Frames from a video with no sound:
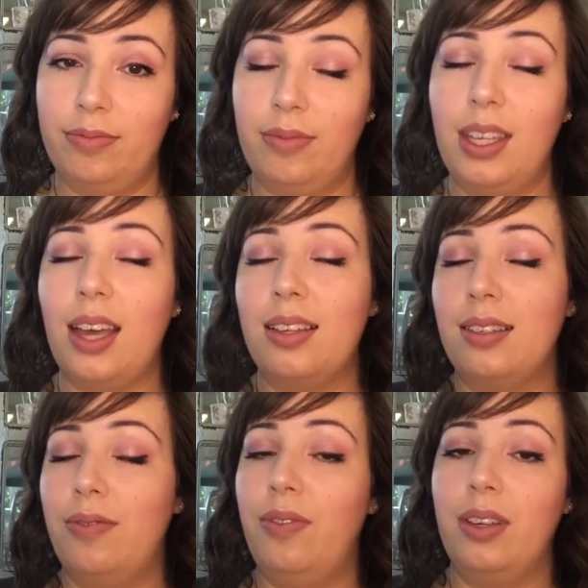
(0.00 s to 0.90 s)

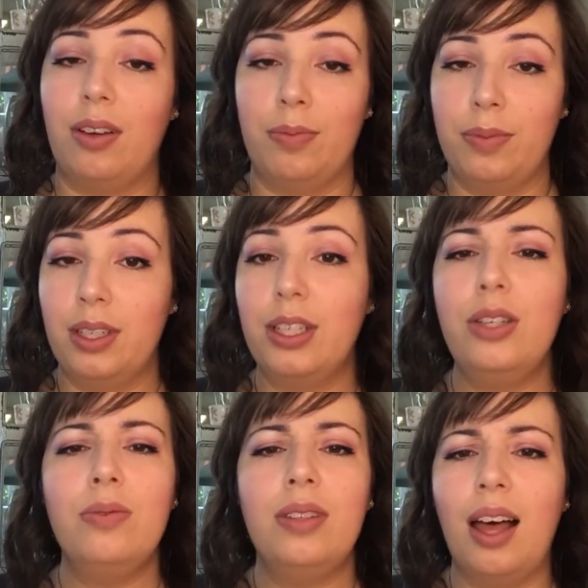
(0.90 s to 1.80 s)
Yes, Vicomte,
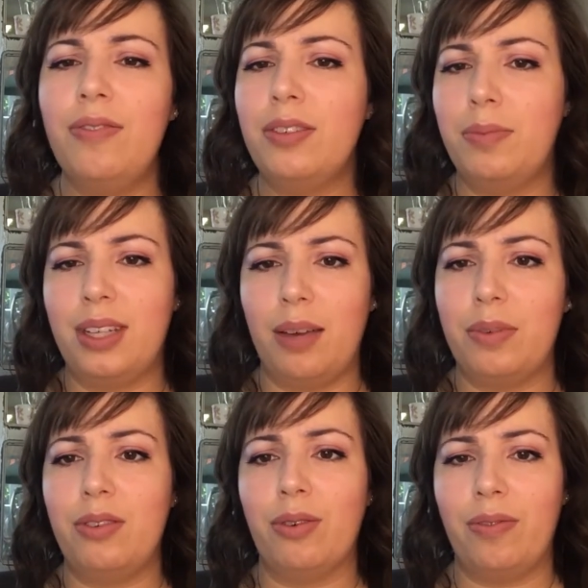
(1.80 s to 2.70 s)
you loved Madame
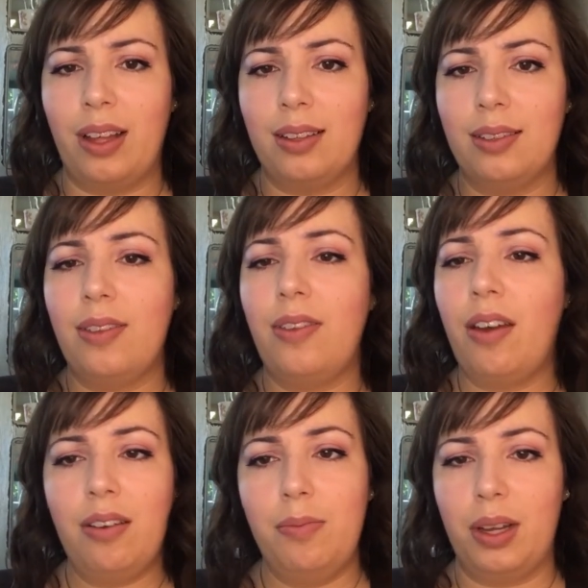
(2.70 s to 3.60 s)
de Tourvel
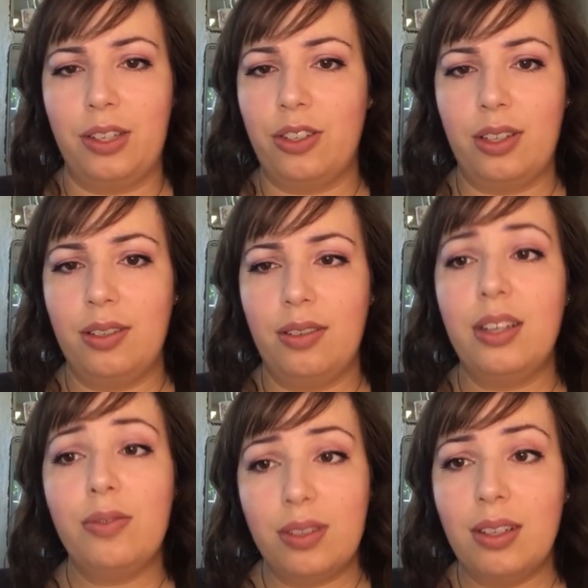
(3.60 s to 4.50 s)
very much. And
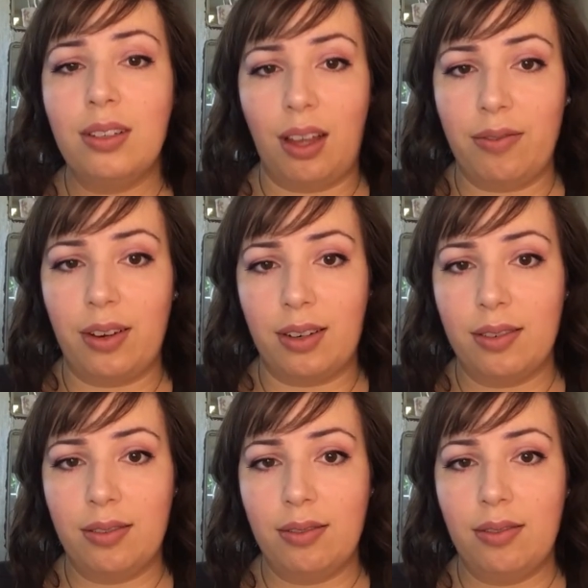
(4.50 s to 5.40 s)
you still love her.
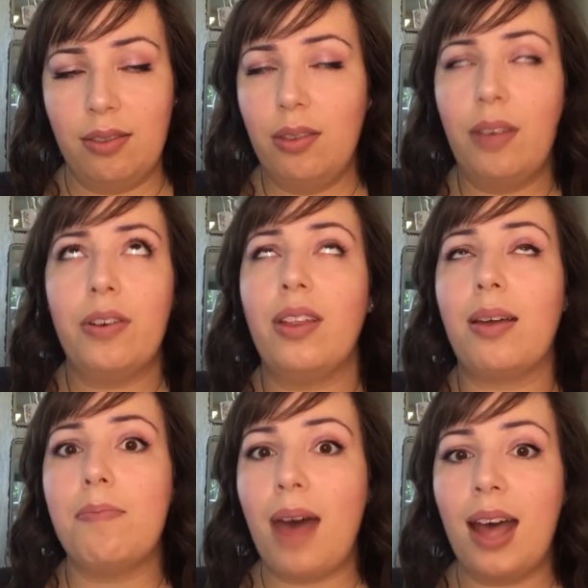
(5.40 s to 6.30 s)
You love her like a
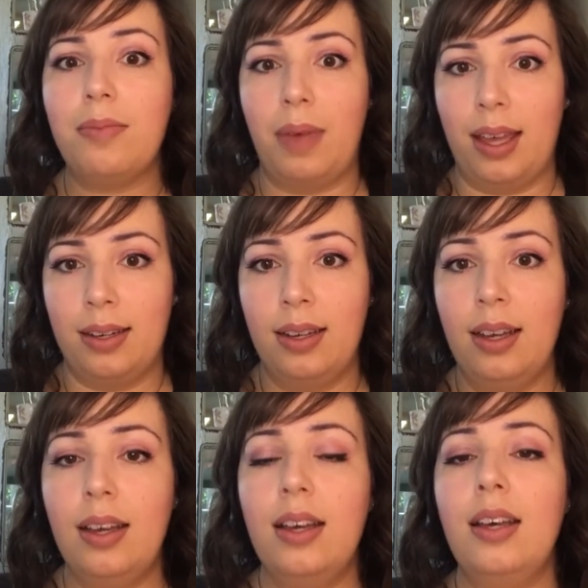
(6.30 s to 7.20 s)
madman.
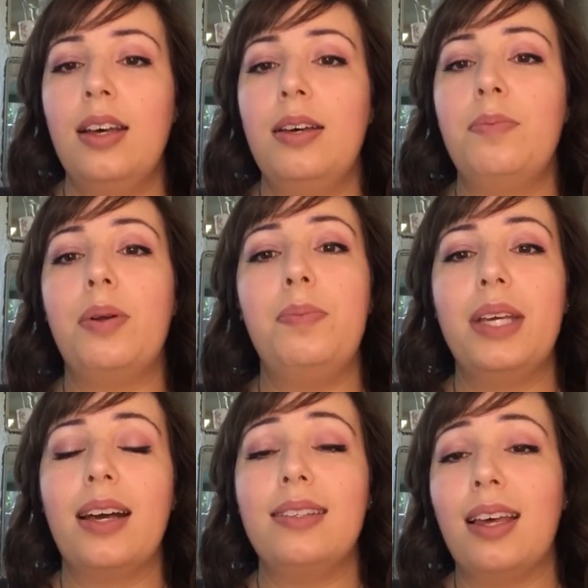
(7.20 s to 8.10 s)
But
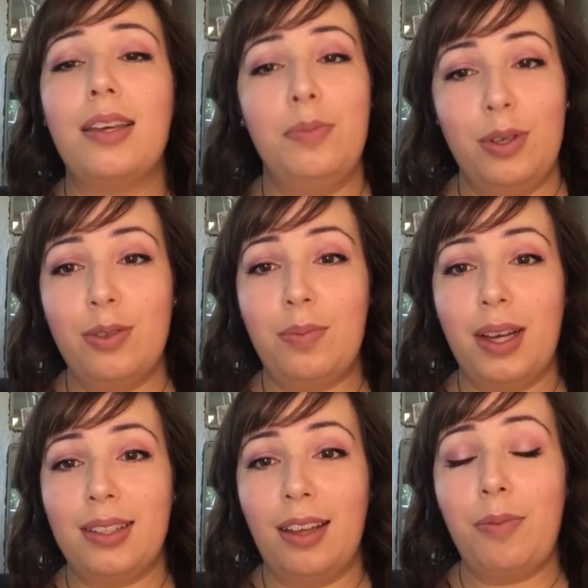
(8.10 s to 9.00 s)
because I amused
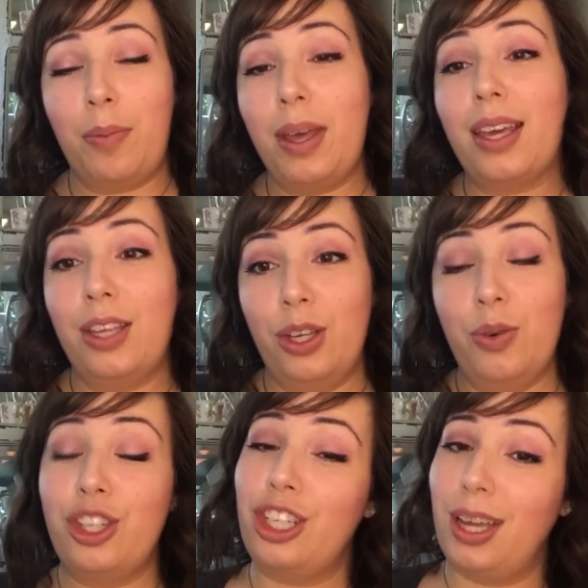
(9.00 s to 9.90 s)
myself by making you
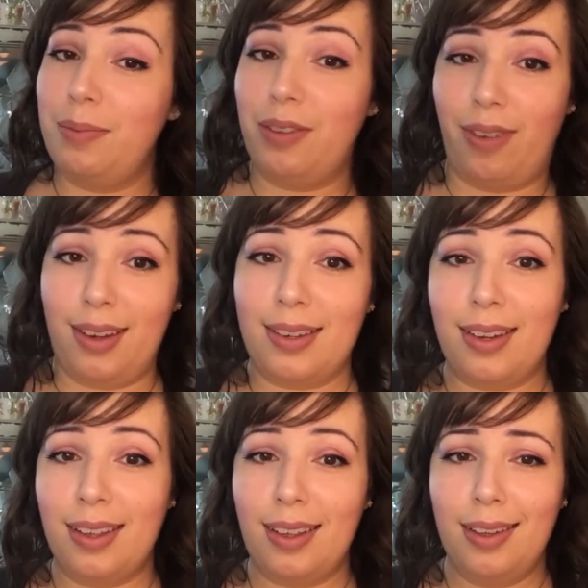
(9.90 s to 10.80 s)
ashamed of it,
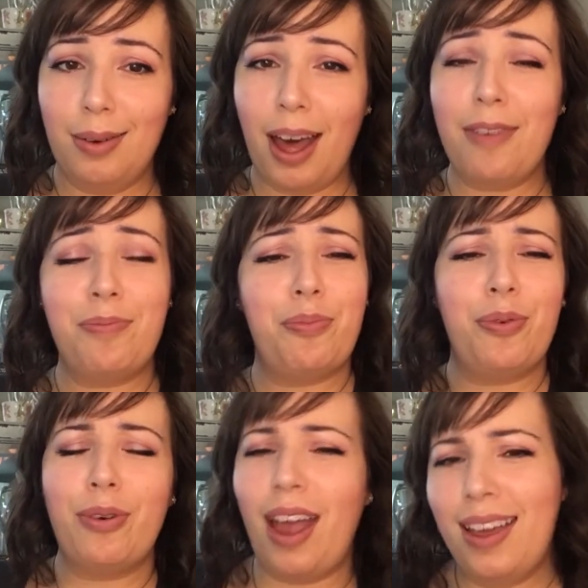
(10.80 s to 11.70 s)
you have
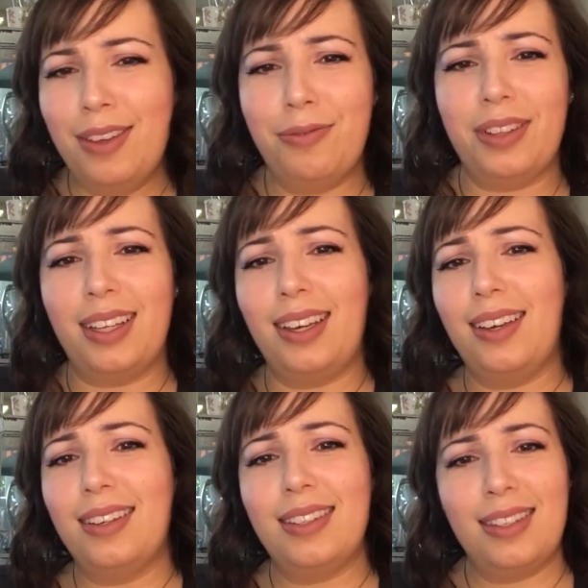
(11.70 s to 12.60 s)

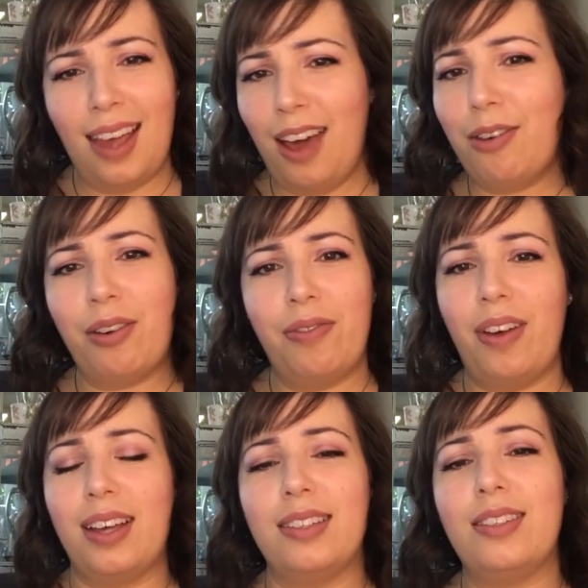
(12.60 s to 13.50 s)
bravely
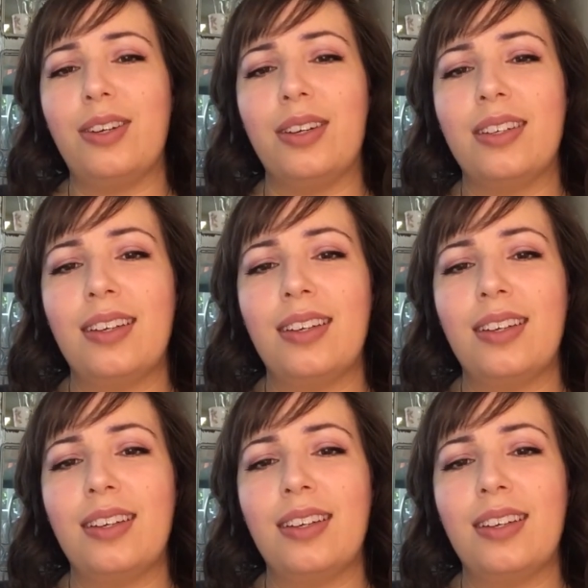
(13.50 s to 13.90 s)
sacrificed her.